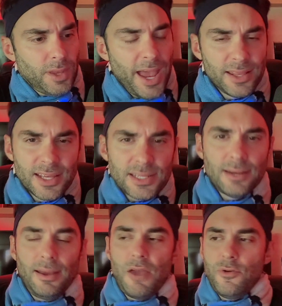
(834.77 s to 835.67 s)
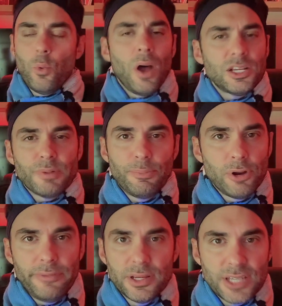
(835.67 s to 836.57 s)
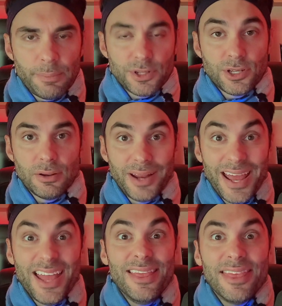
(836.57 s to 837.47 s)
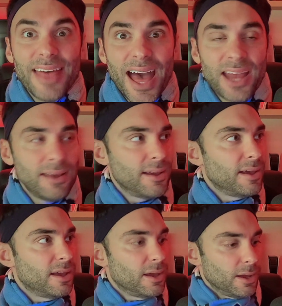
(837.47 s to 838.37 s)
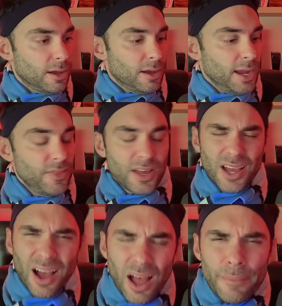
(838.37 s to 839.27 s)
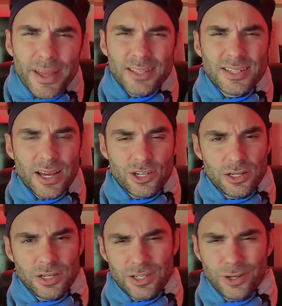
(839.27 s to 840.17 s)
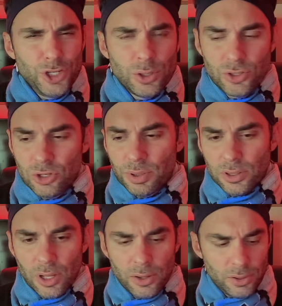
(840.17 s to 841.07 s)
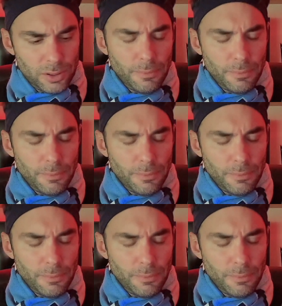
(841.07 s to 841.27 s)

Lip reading: And listen, if you watch my previous episode, in the comments section, just on YouTube alone,